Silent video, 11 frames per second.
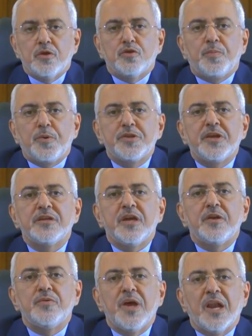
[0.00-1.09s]
To put it
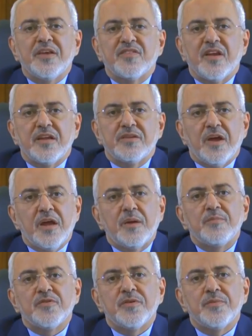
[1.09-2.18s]
in real estate
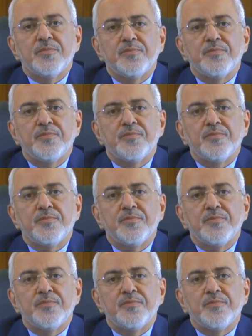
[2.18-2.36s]
terms,